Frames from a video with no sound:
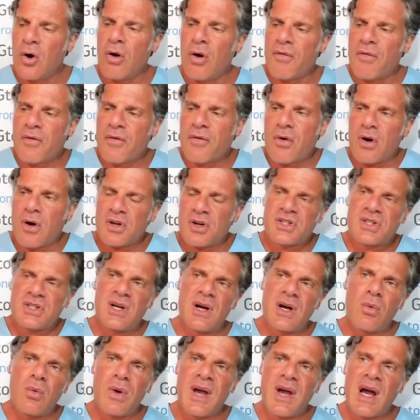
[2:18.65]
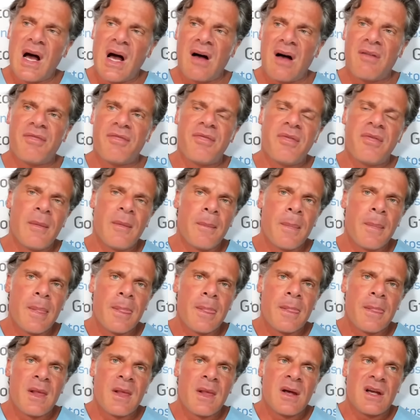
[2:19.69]
Of course, we have,
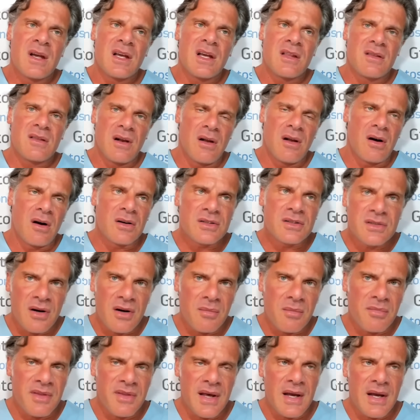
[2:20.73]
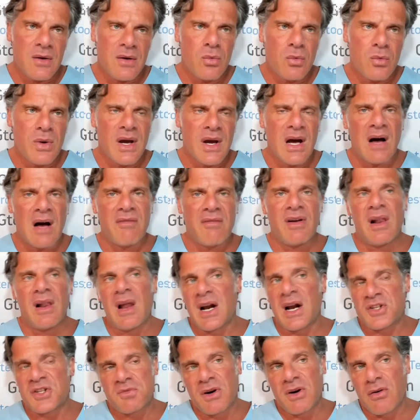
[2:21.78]
in the long term, then we have
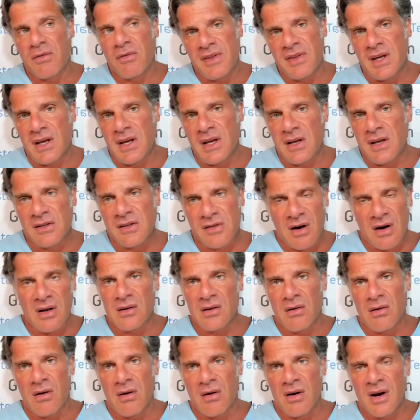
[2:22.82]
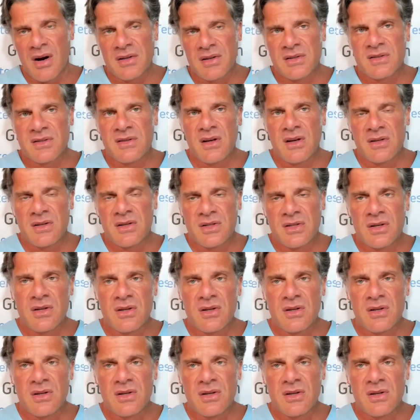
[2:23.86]
enlargement of the internal organs, the